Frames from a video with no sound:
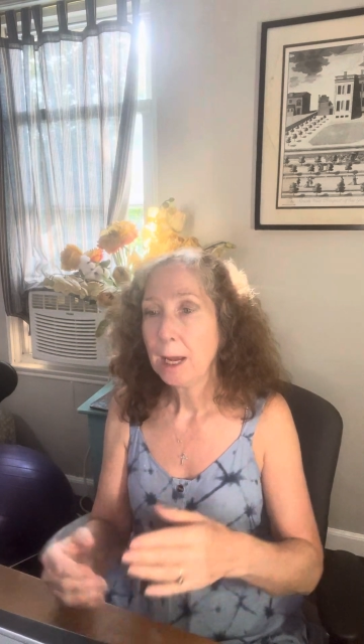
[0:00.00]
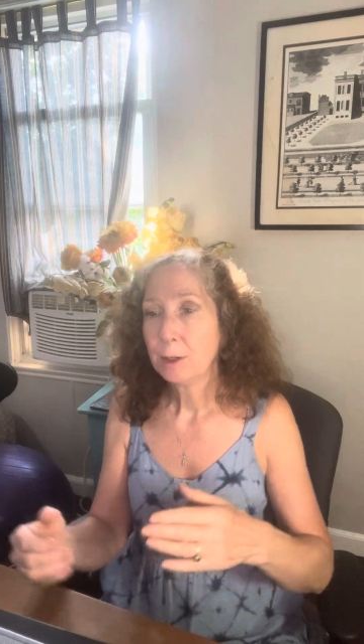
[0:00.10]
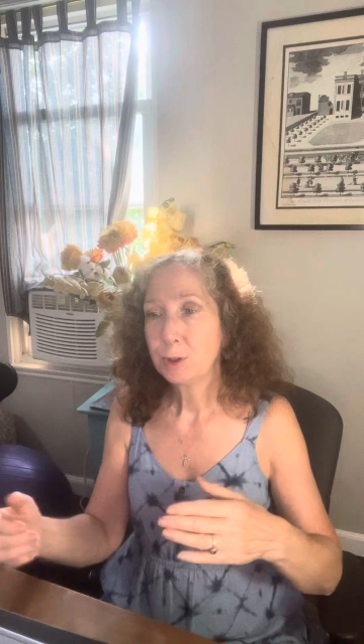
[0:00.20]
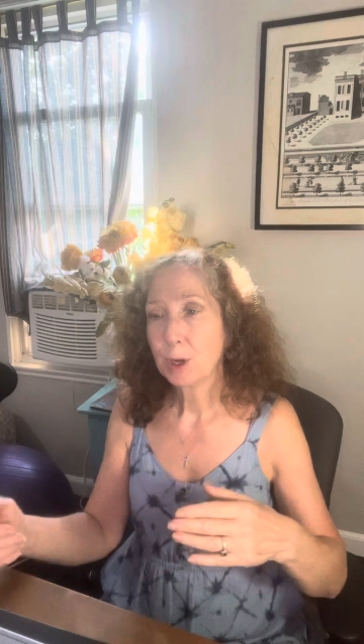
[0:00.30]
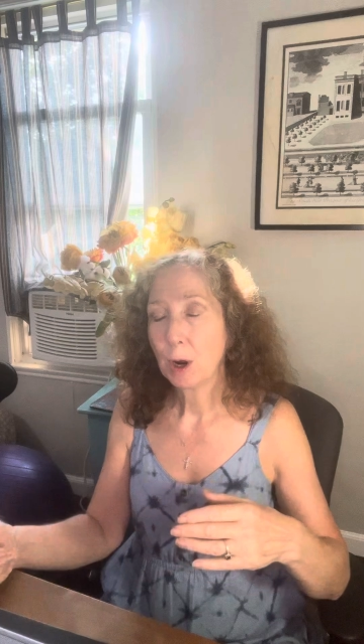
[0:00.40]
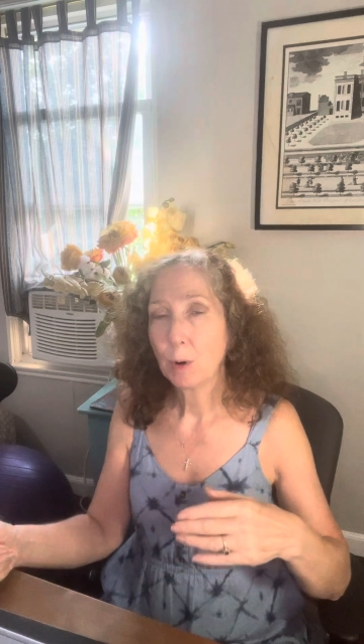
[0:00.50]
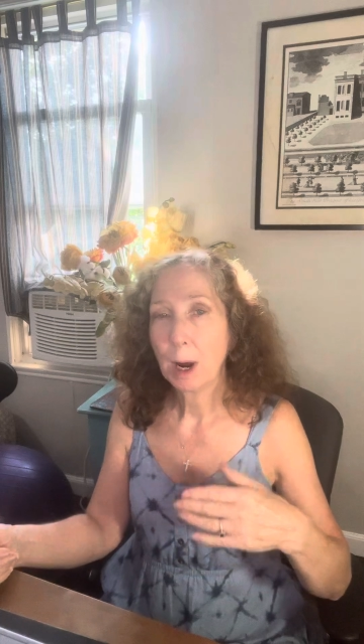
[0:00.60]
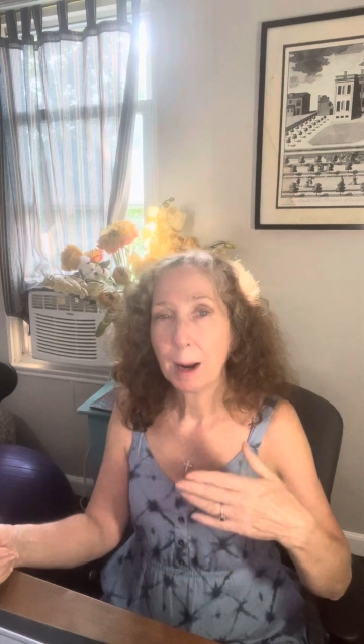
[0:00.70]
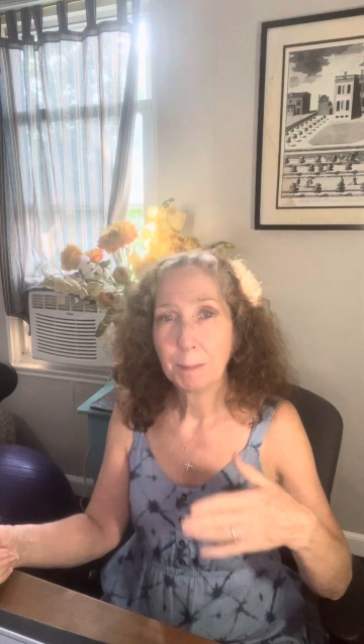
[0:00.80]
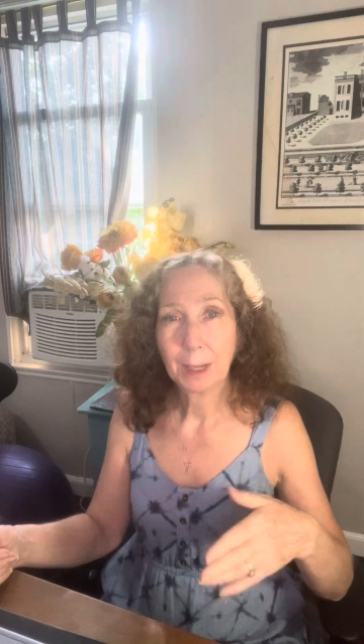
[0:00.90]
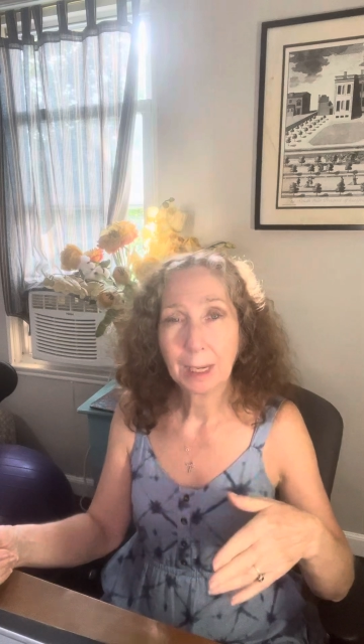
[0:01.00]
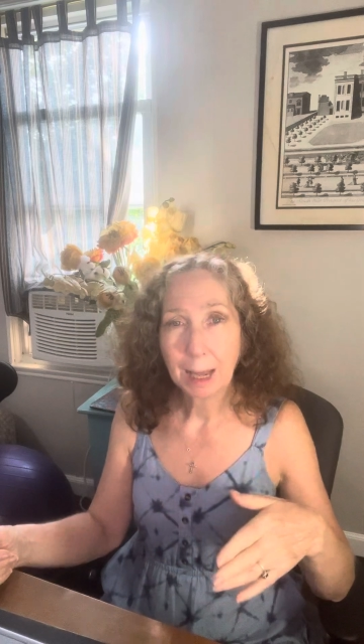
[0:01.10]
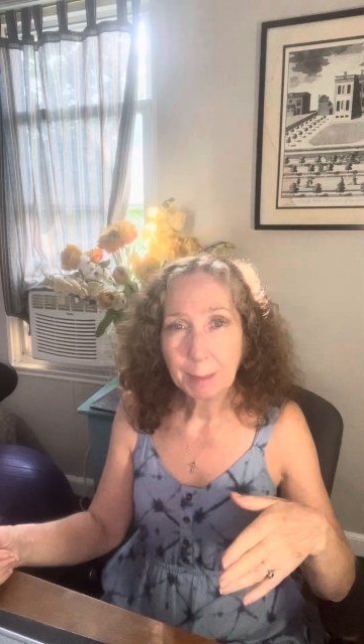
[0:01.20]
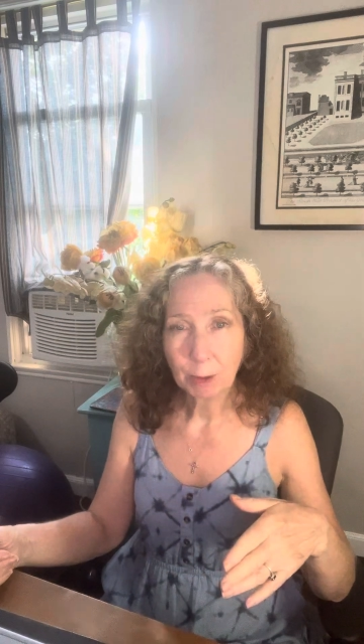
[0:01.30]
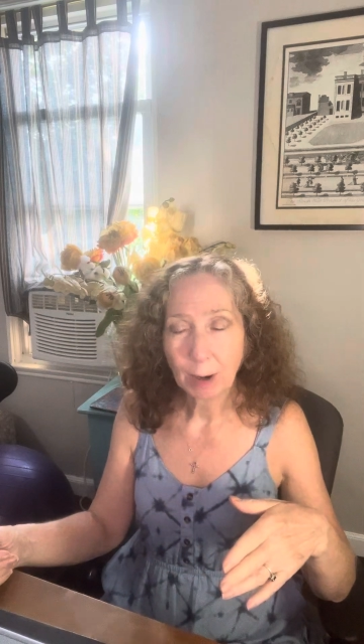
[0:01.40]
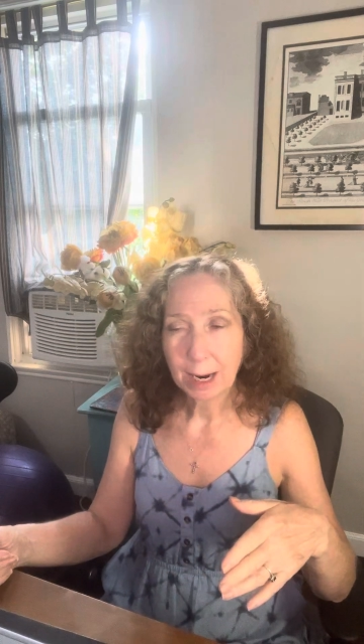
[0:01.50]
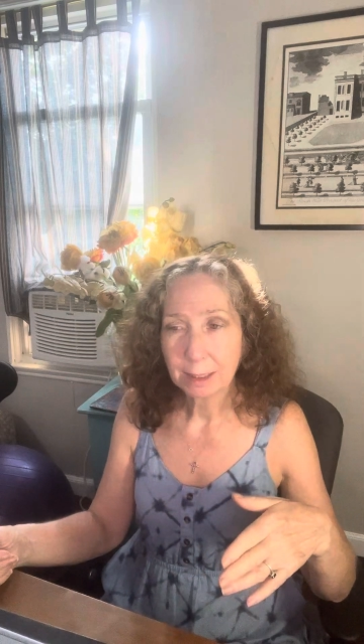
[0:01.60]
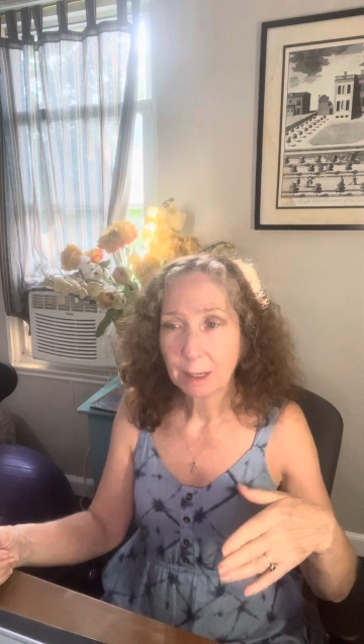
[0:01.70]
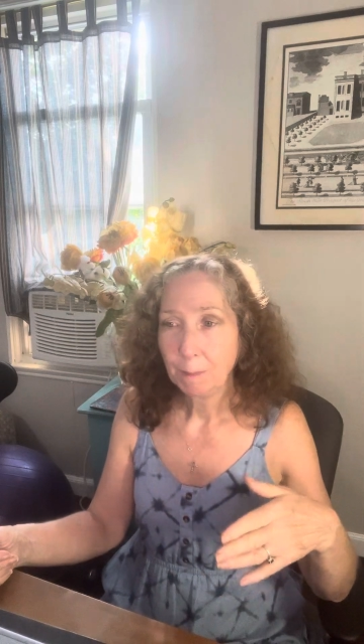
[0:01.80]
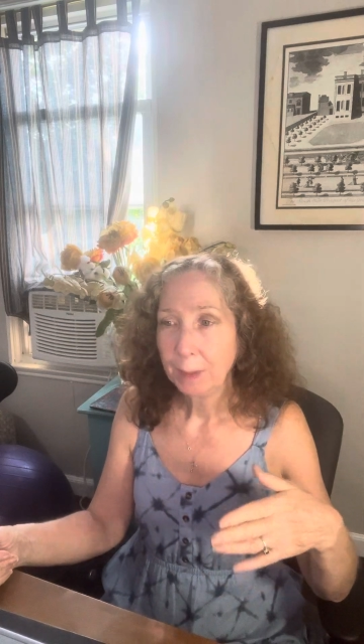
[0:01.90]
So, but
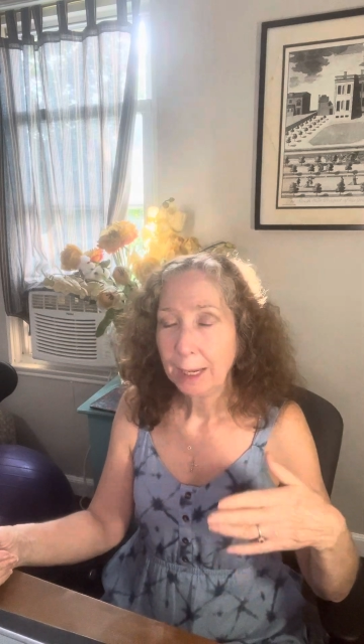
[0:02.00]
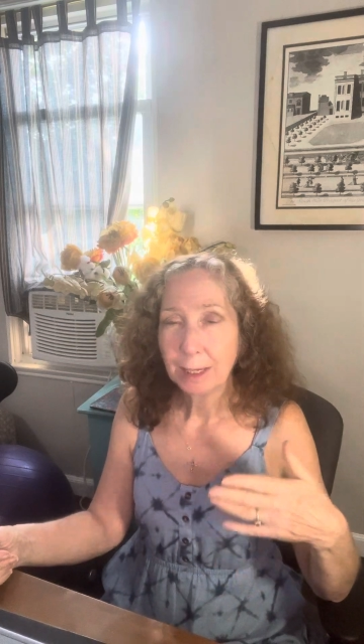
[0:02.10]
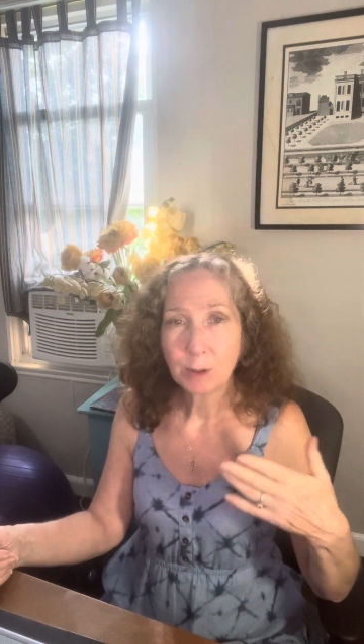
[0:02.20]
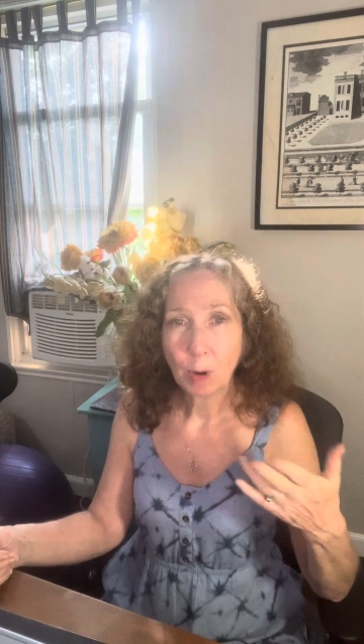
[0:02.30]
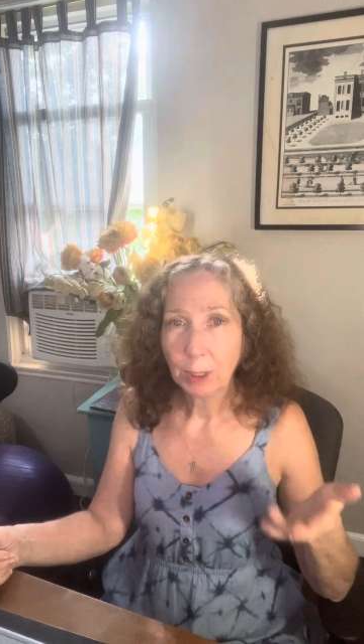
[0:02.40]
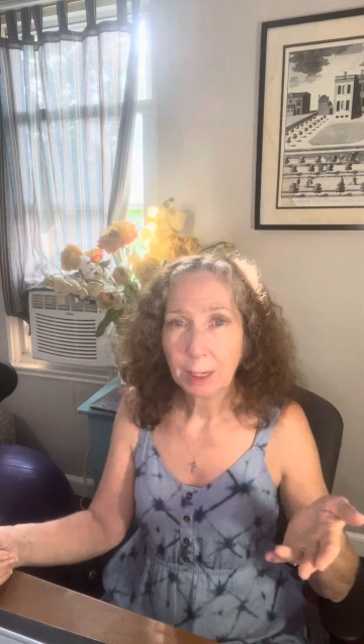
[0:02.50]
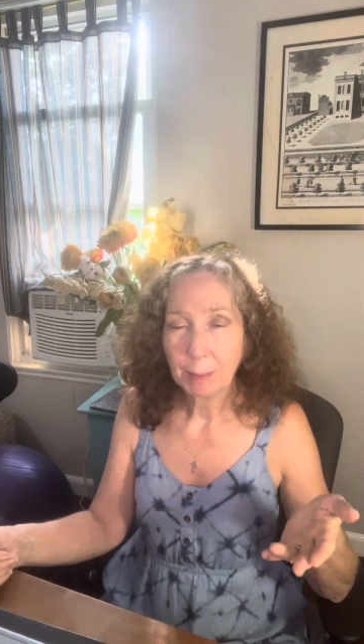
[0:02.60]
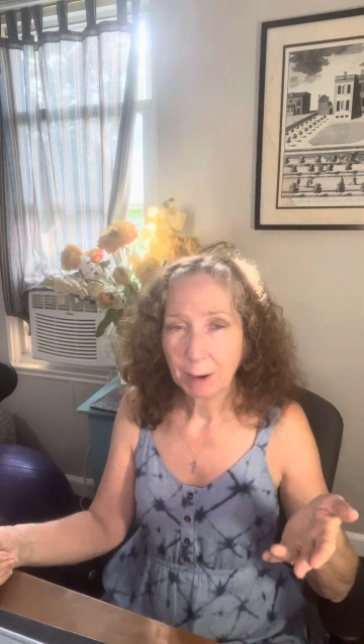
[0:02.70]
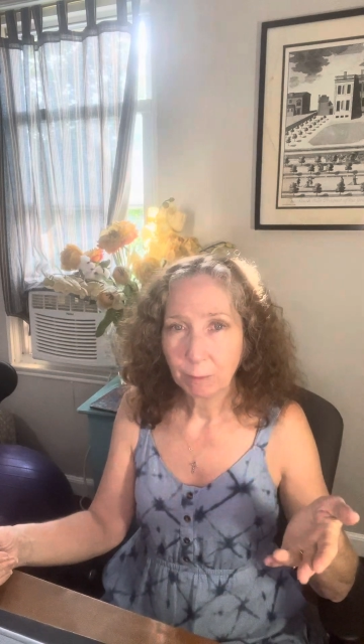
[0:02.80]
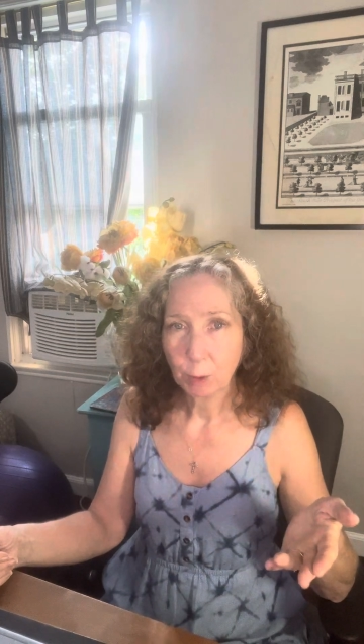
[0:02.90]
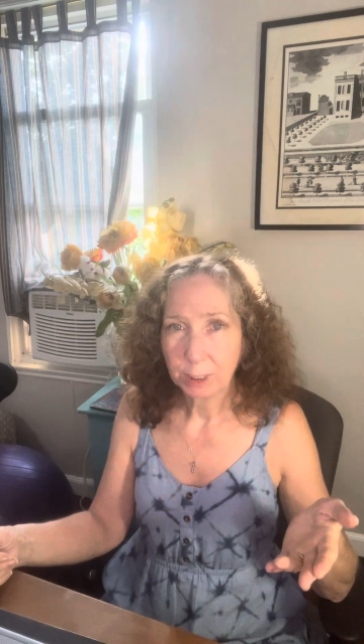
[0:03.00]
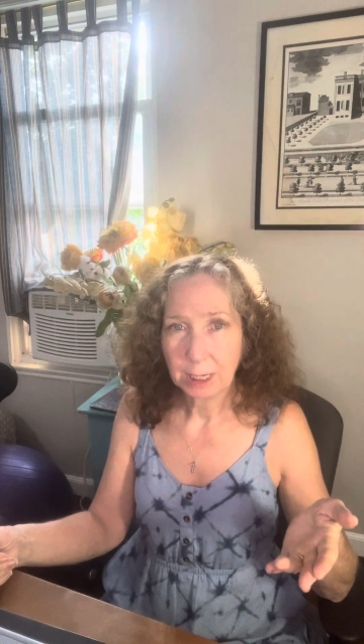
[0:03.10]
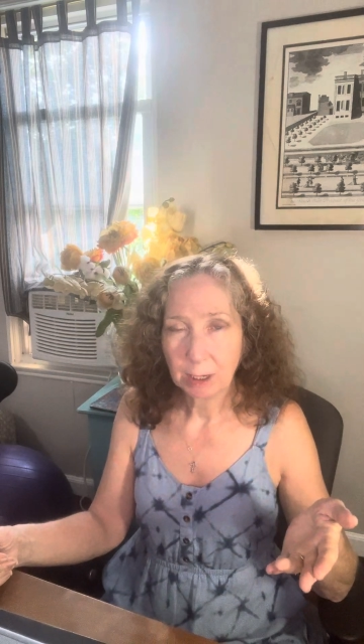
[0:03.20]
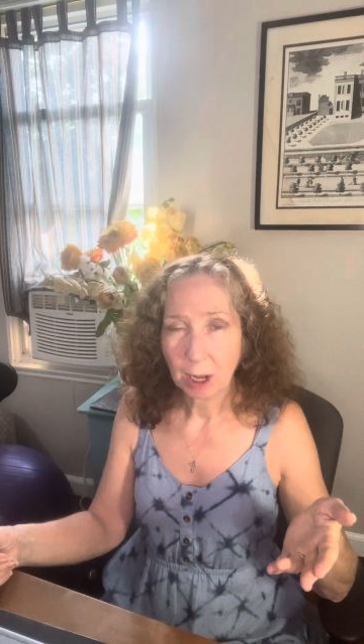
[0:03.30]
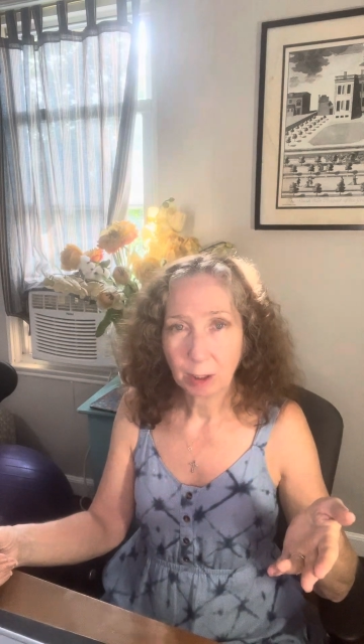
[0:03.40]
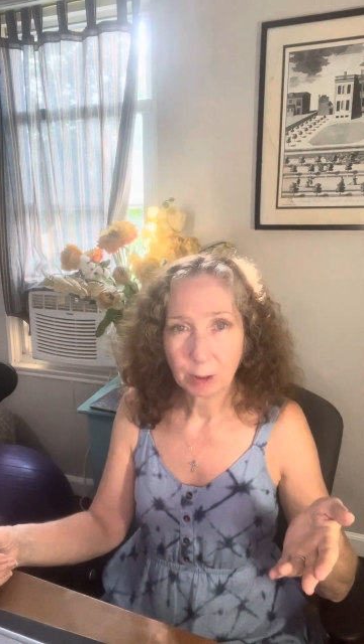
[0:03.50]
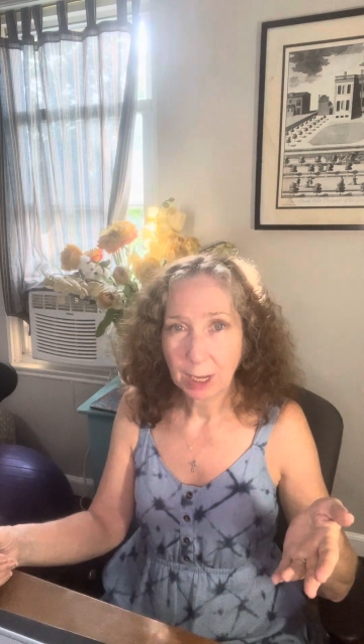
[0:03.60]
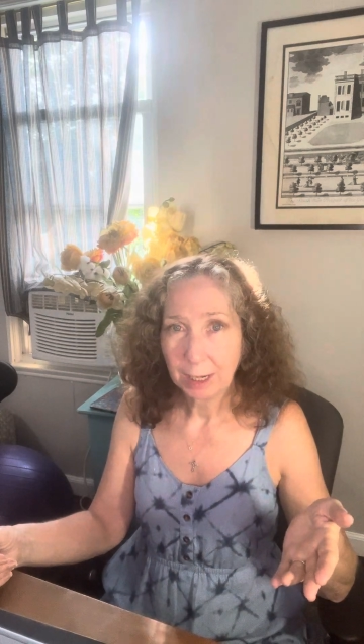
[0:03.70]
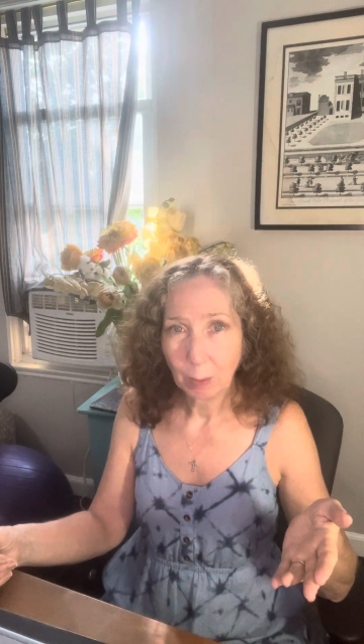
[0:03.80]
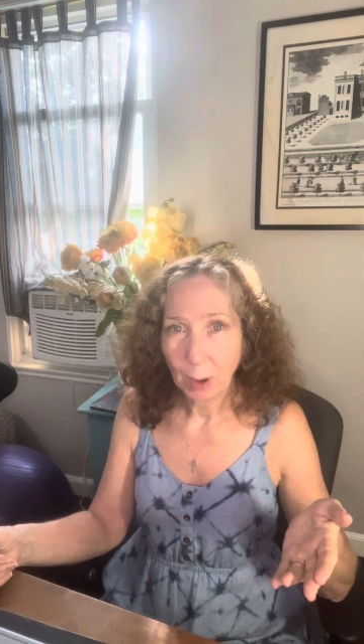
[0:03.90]
lemongrass is only about $14
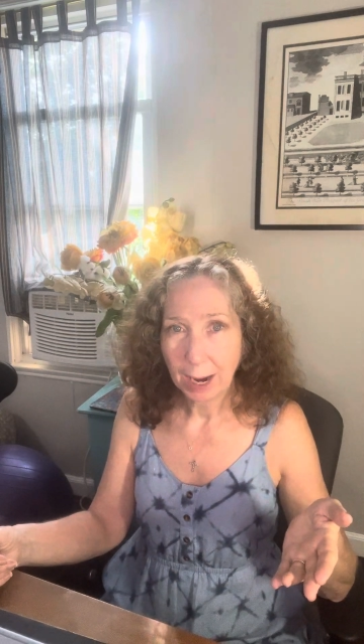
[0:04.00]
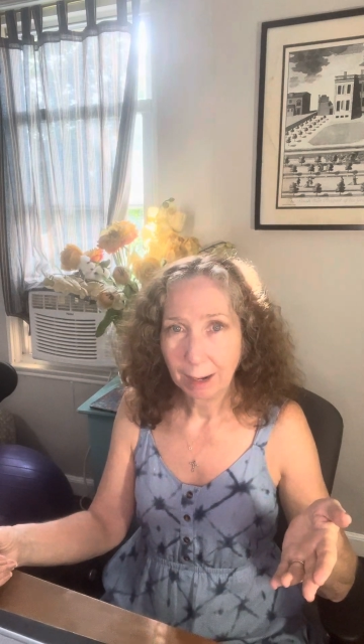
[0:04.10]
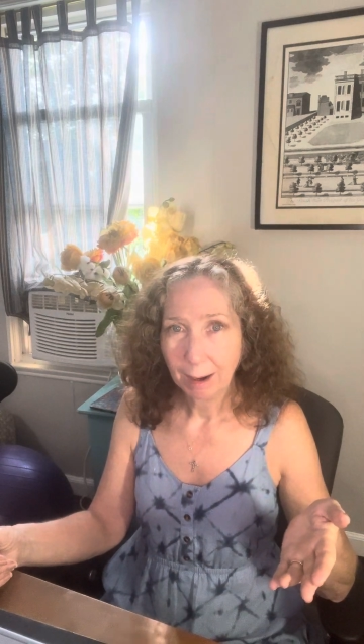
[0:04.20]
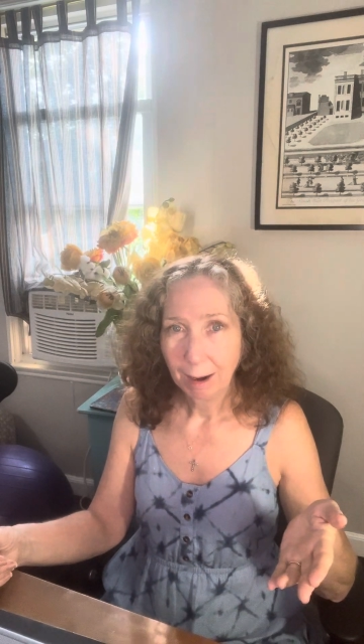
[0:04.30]
anyway,